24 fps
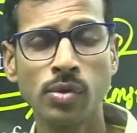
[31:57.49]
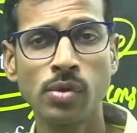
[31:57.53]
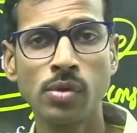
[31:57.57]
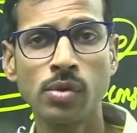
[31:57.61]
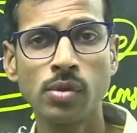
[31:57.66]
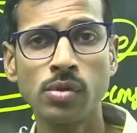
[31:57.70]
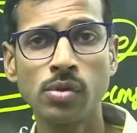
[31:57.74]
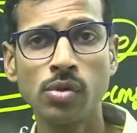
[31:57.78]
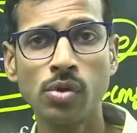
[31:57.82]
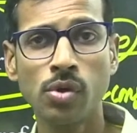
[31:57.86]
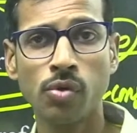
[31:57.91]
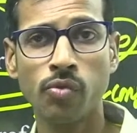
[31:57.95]

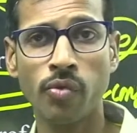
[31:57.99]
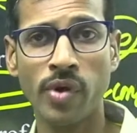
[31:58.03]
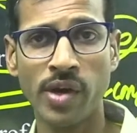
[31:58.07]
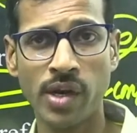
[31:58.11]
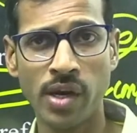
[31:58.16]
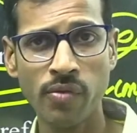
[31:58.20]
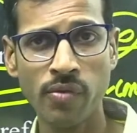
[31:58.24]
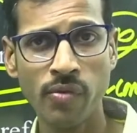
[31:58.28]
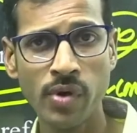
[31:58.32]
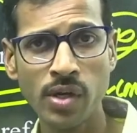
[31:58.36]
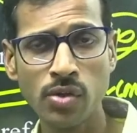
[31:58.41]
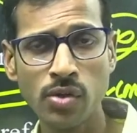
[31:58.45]
So
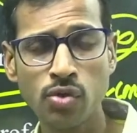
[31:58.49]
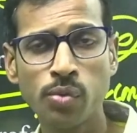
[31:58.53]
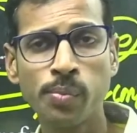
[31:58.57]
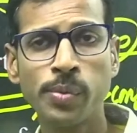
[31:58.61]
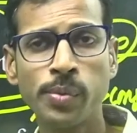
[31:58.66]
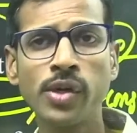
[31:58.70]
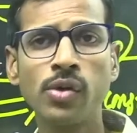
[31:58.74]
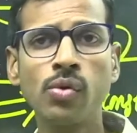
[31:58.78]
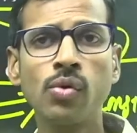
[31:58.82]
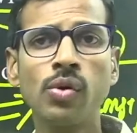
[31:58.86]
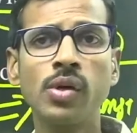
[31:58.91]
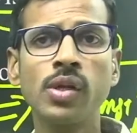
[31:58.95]
whenever
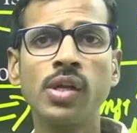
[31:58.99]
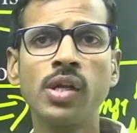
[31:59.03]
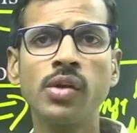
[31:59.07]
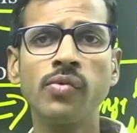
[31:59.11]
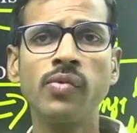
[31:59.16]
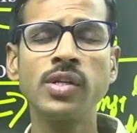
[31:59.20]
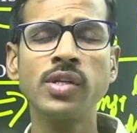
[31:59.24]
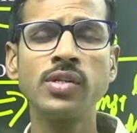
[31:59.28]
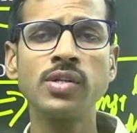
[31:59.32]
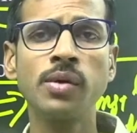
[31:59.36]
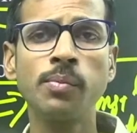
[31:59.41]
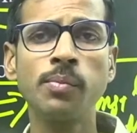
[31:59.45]
Supreme Court given
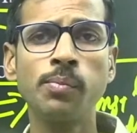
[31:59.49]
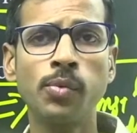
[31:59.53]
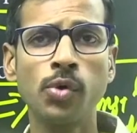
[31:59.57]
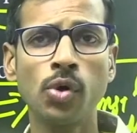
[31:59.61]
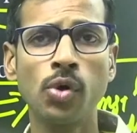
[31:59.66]
some